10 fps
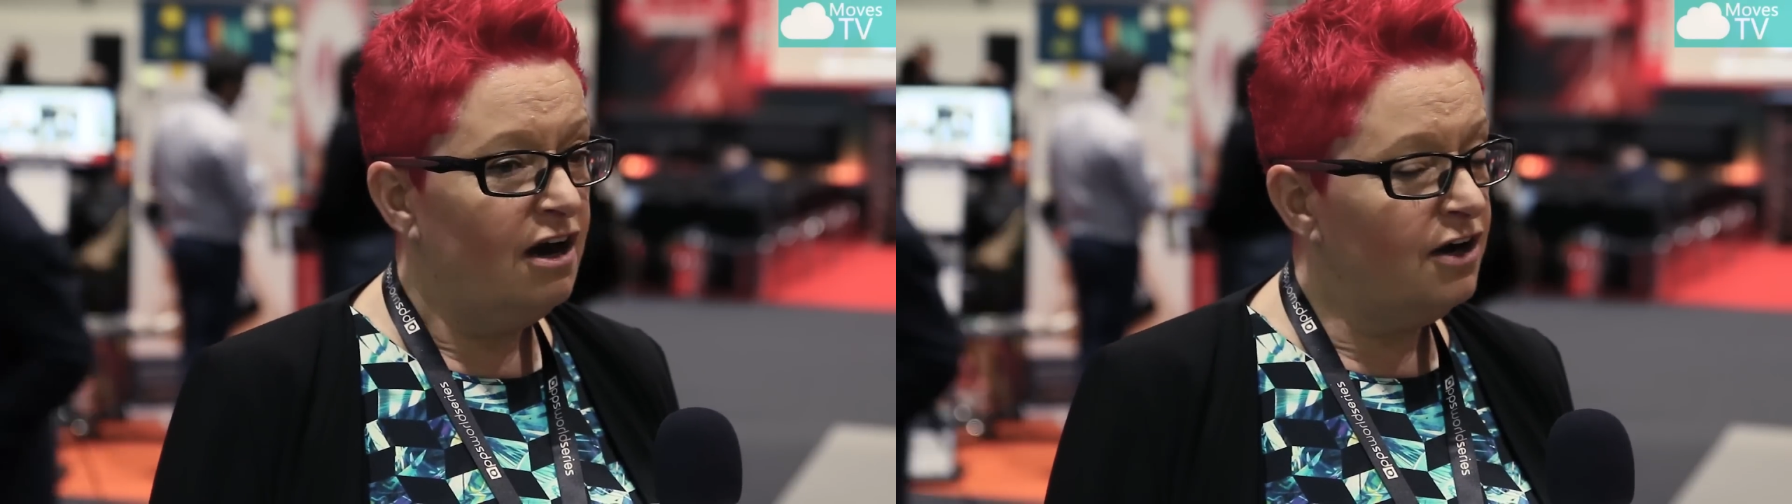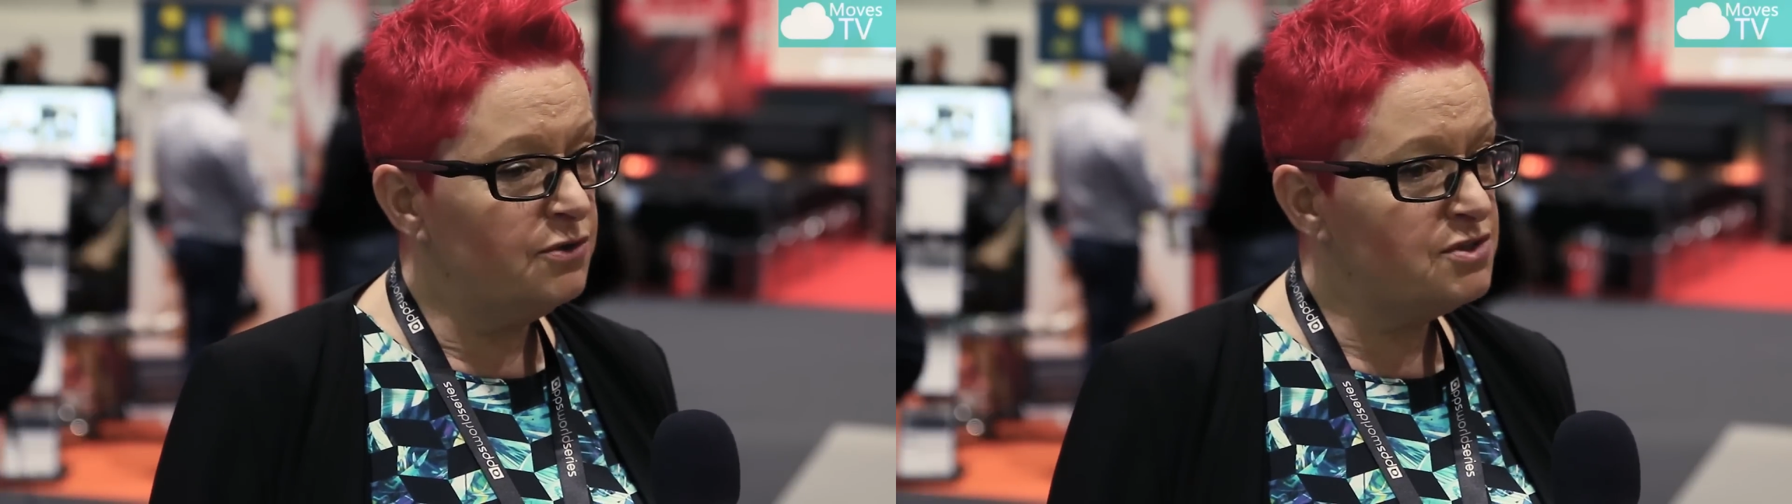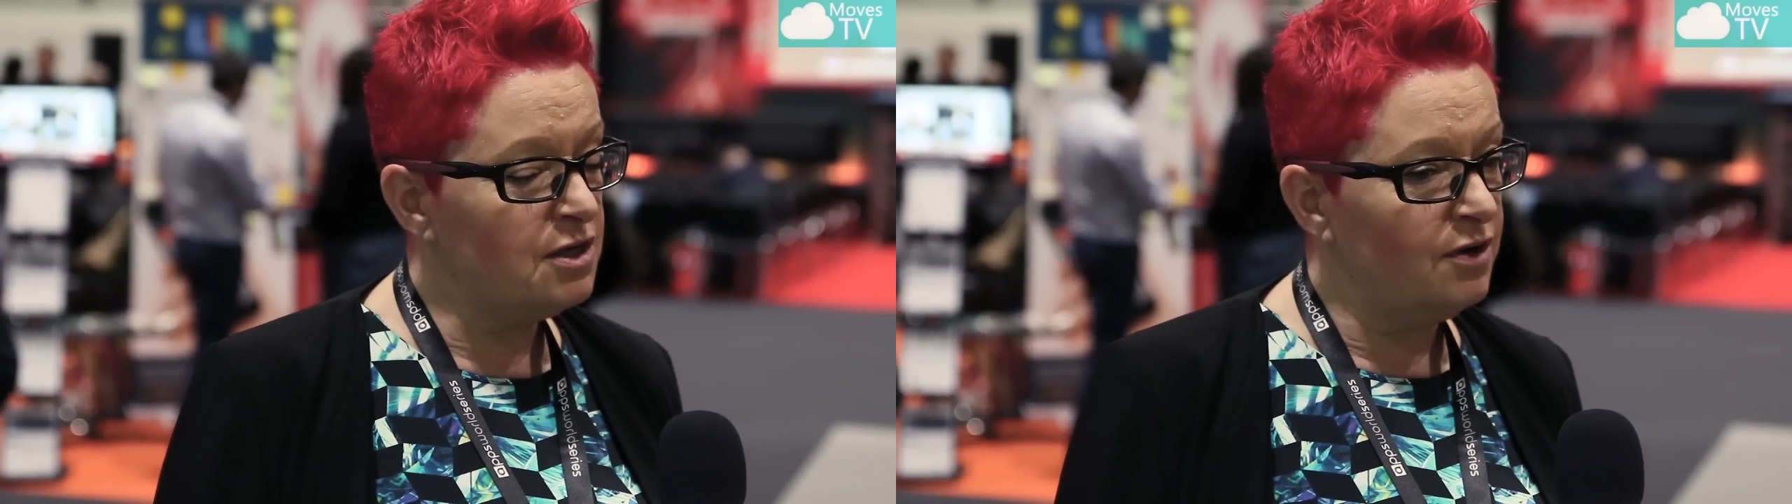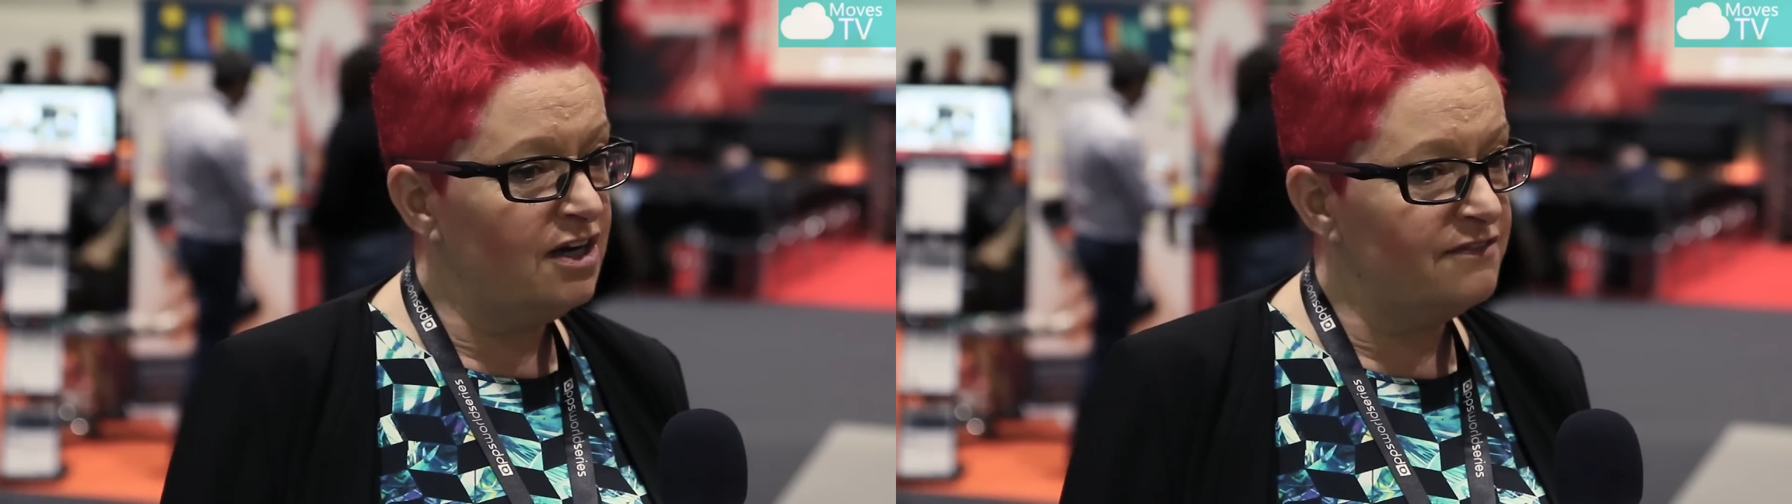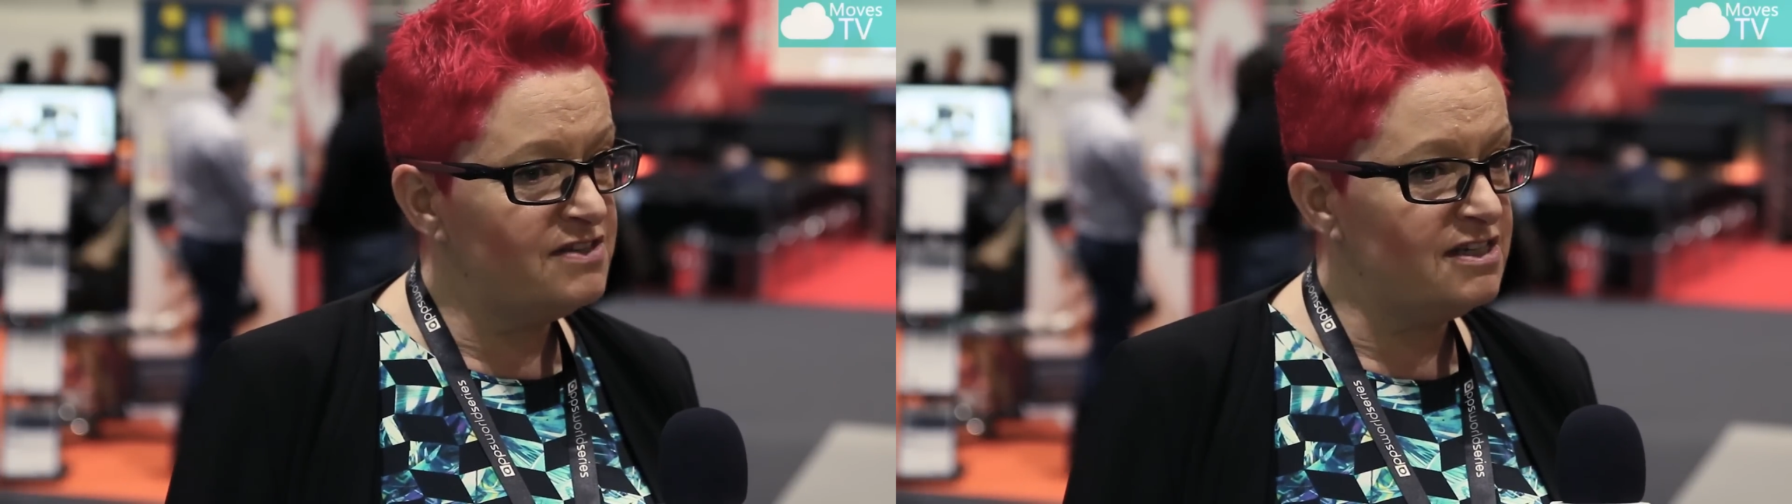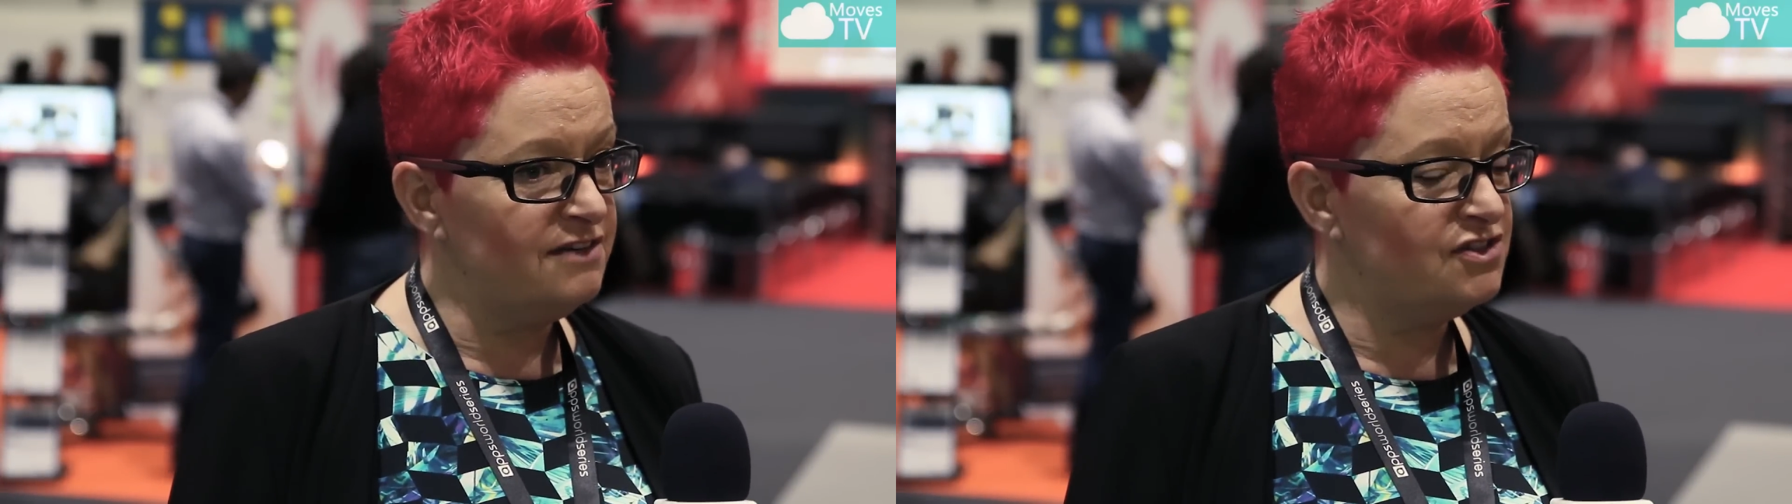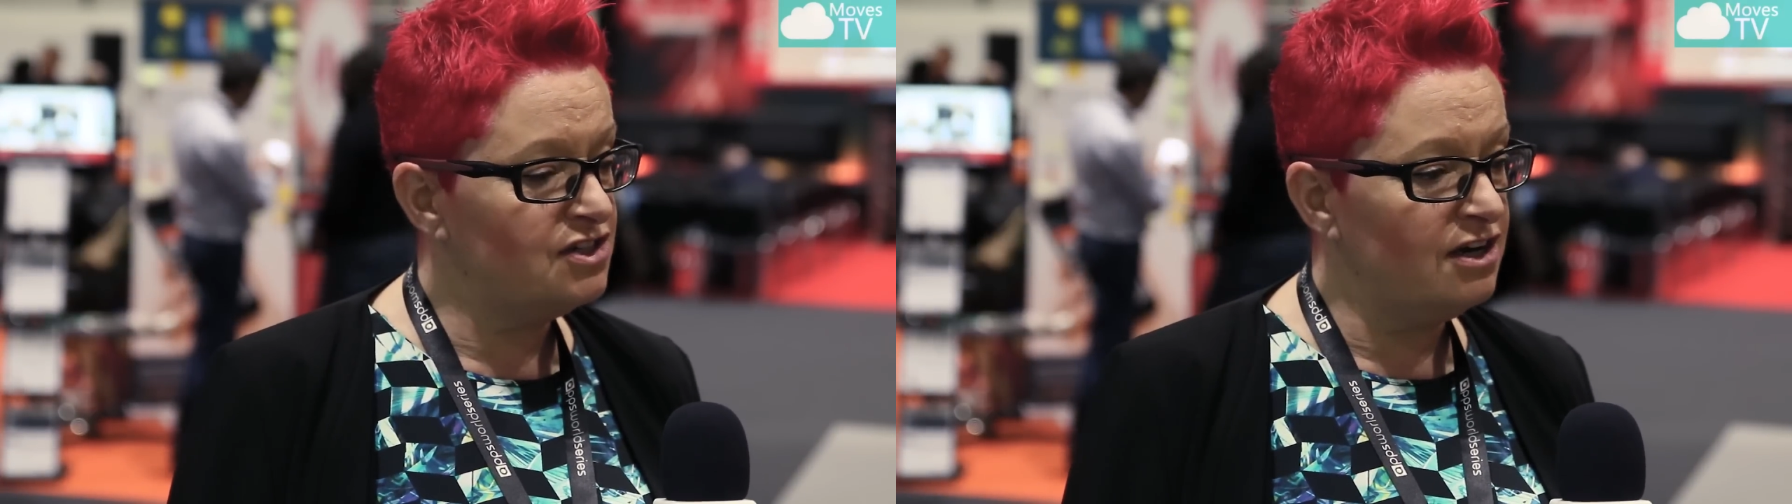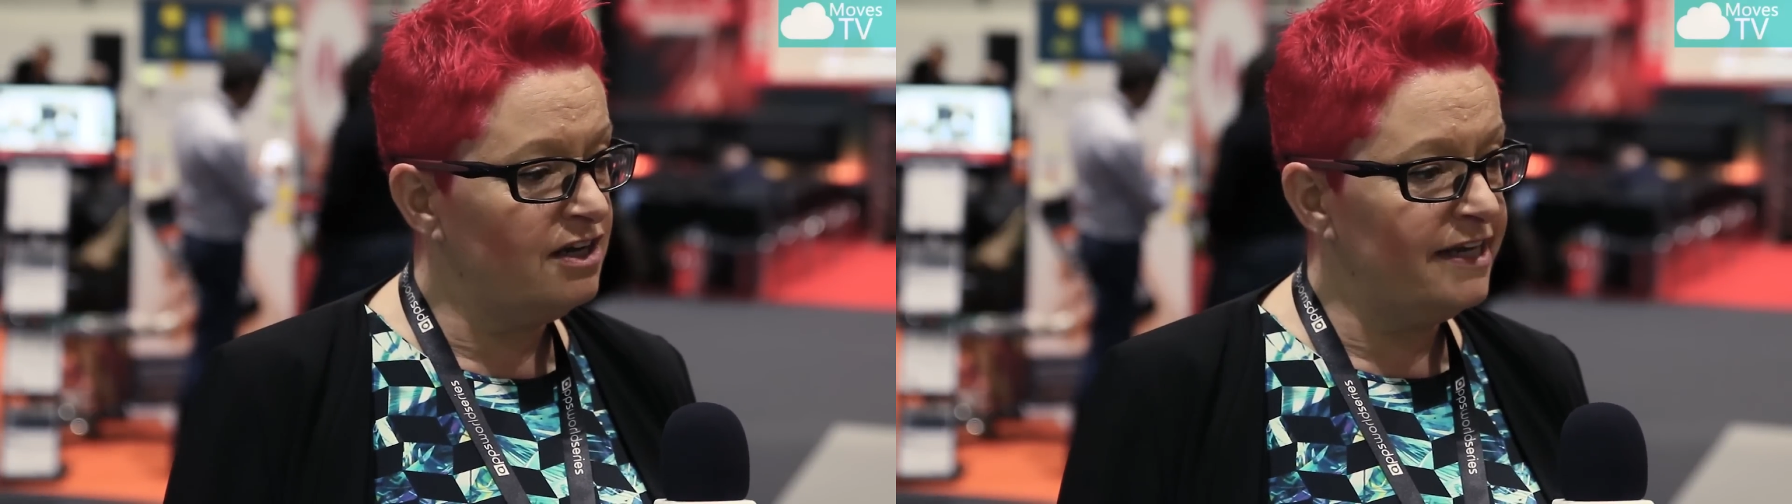I love Steve
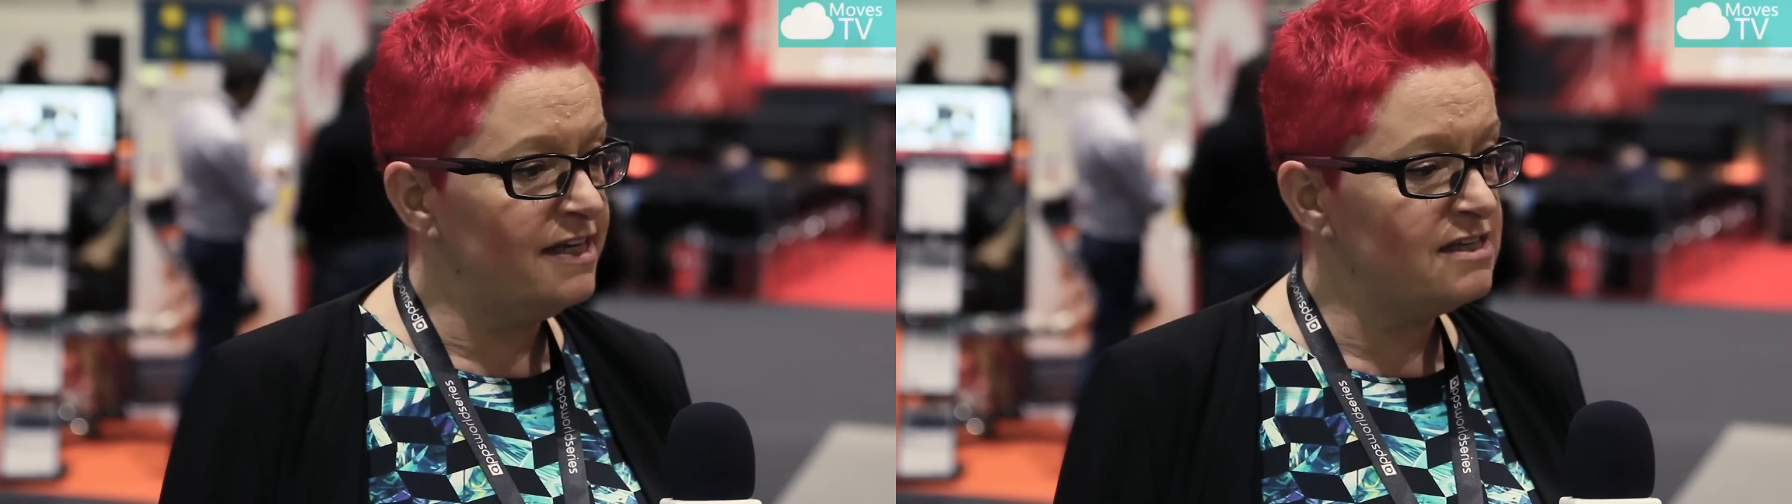Shirley,